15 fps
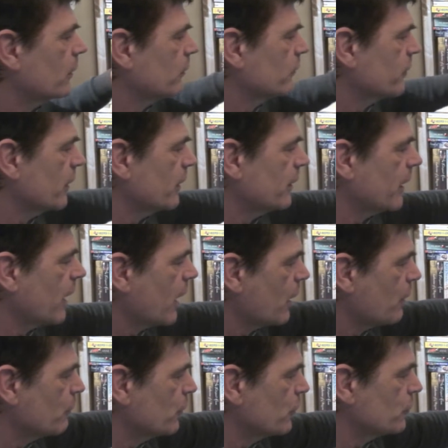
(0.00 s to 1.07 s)
tell it how
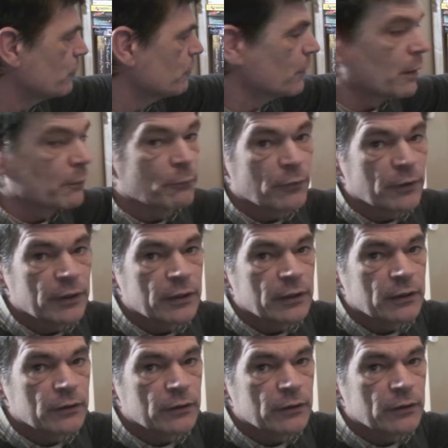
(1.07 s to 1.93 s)
much memory